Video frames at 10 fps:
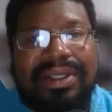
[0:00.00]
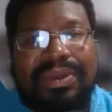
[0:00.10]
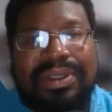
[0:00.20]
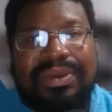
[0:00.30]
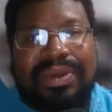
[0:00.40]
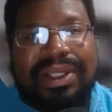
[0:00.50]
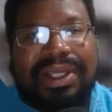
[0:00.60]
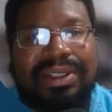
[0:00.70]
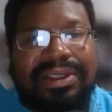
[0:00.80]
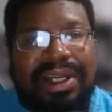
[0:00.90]
which is why a
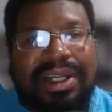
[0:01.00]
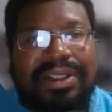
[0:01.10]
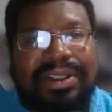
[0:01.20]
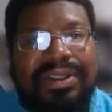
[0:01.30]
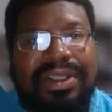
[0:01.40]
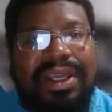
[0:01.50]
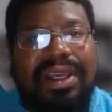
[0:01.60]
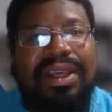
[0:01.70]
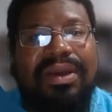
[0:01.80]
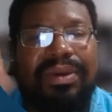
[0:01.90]
lot of scholars
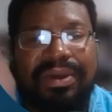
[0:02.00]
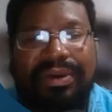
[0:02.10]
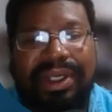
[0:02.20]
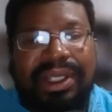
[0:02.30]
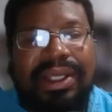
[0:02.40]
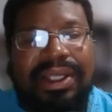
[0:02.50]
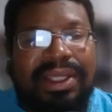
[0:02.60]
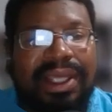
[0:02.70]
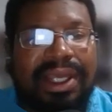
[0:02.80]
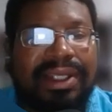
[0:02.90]
would agree
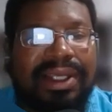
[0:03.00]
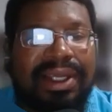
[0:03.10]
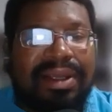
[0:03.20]
that